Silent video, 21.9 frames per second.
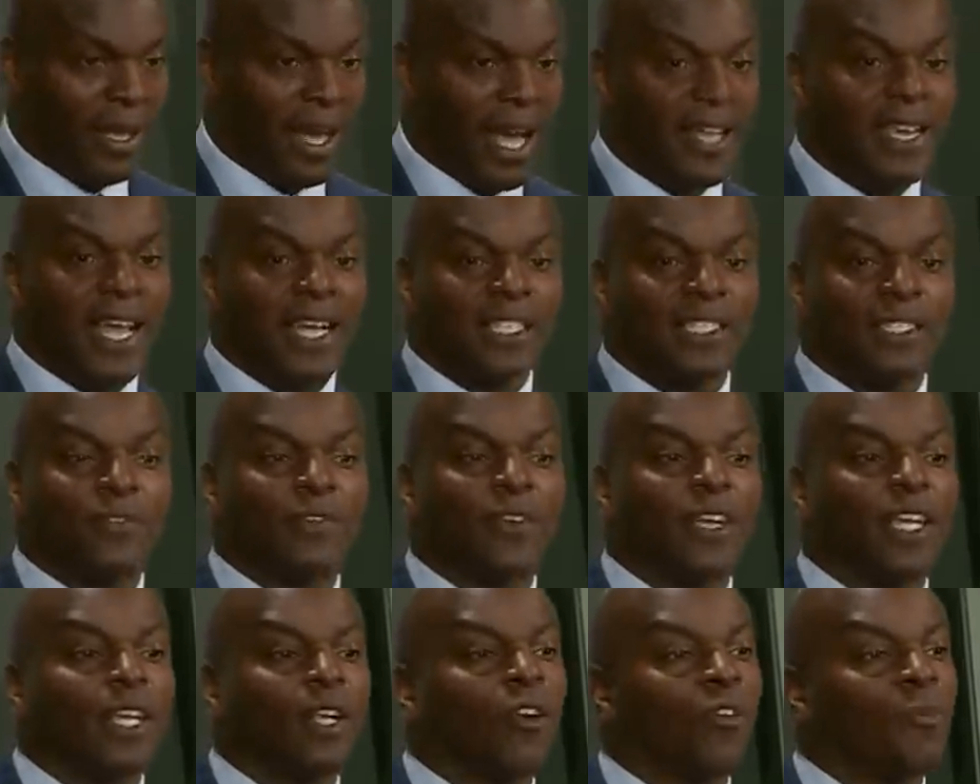And that's the
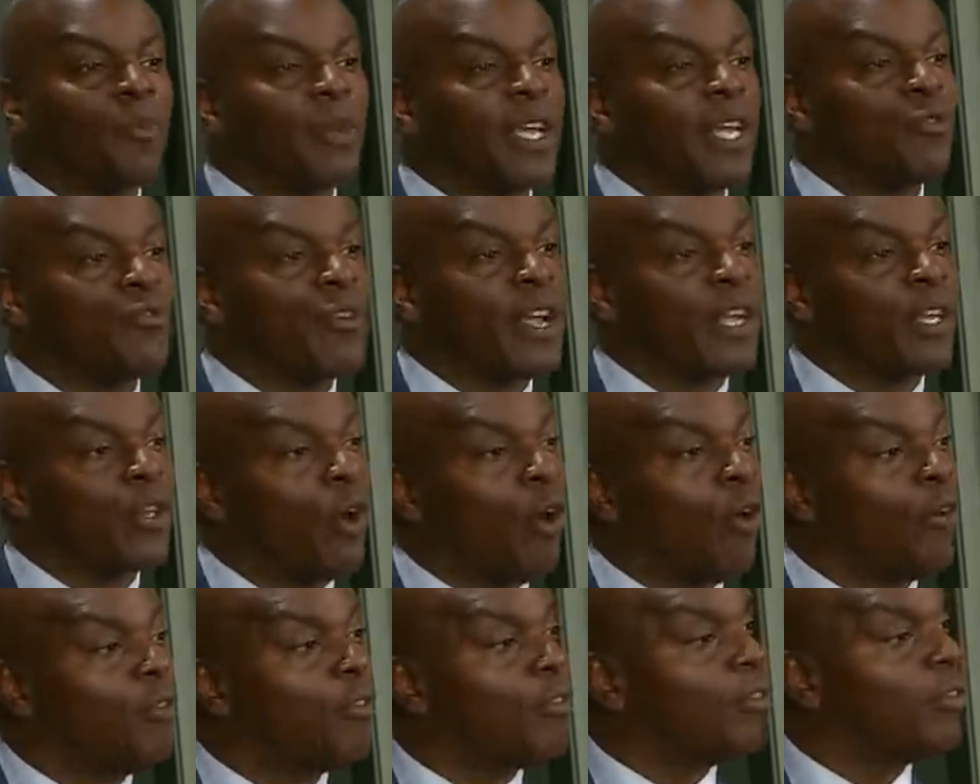feeling of being written
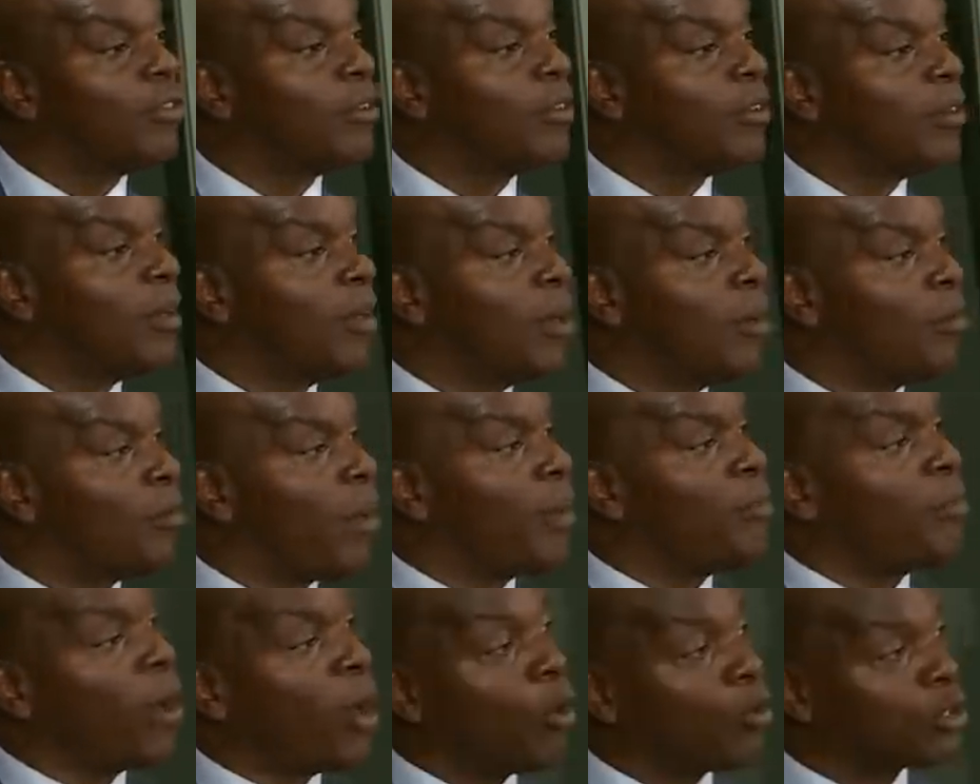off by
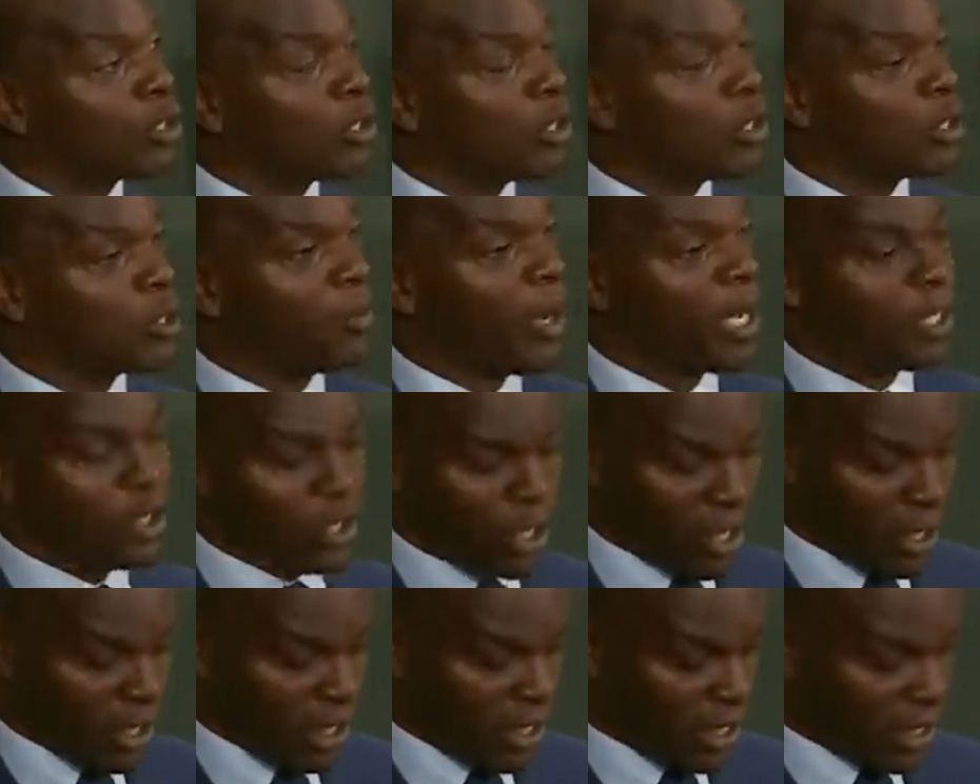pollsters, by
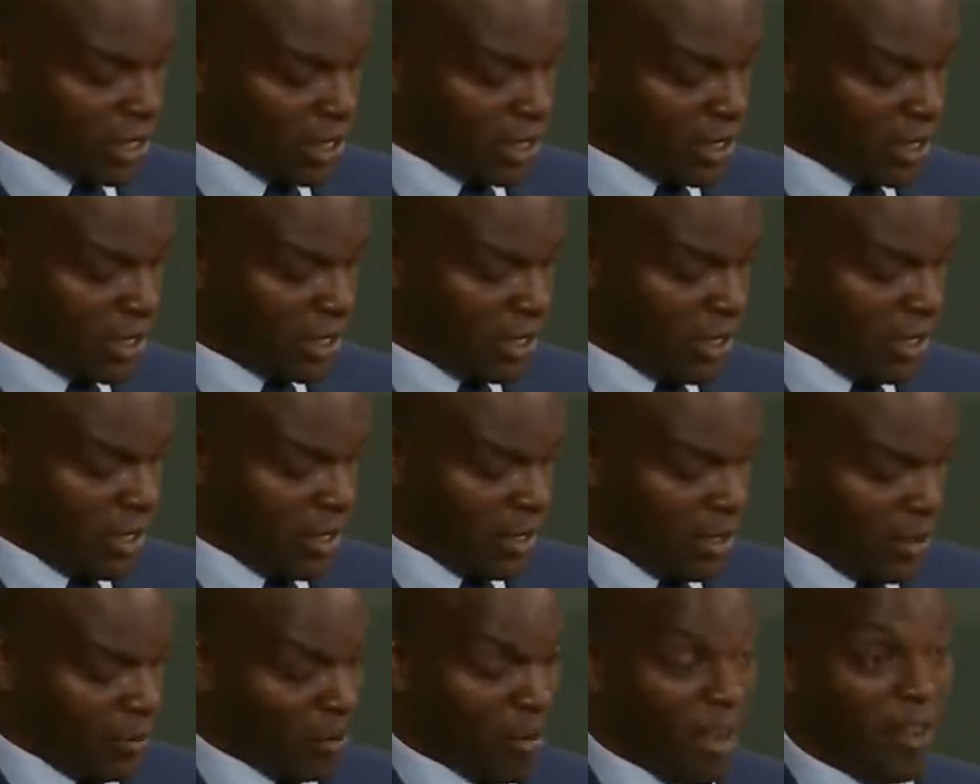journalists,
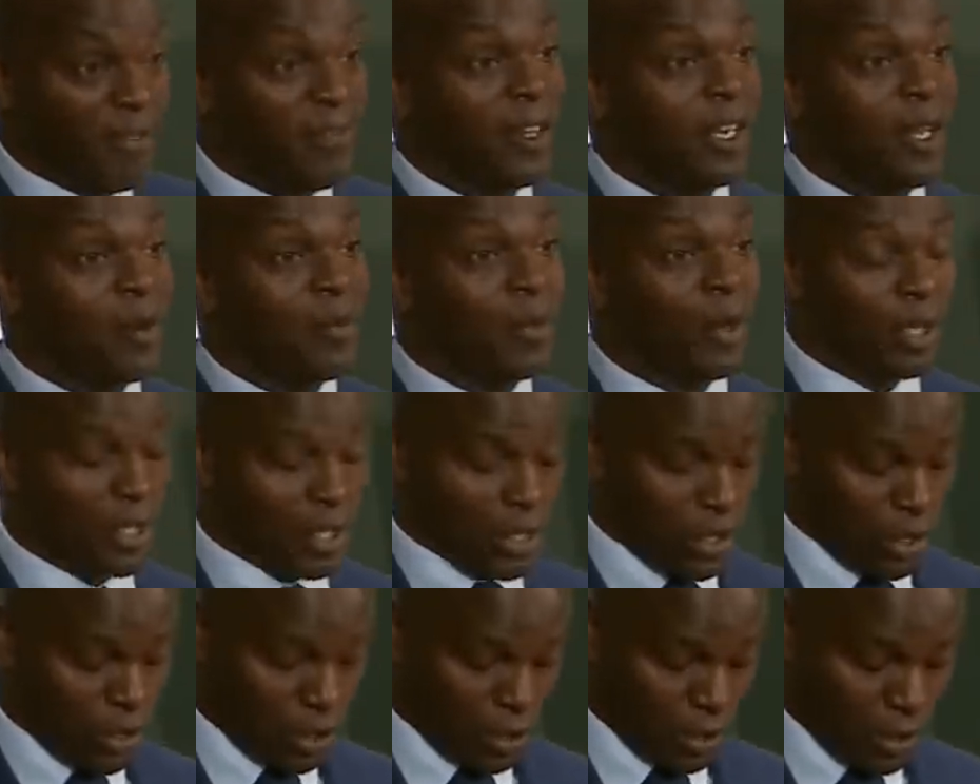by fellow
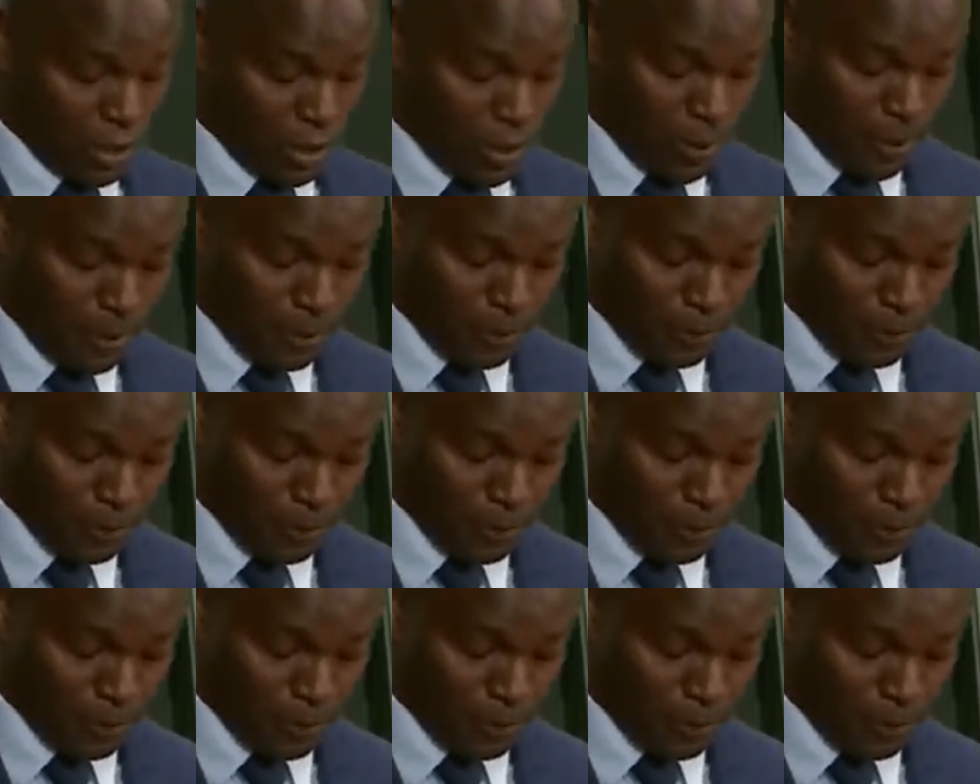politicians.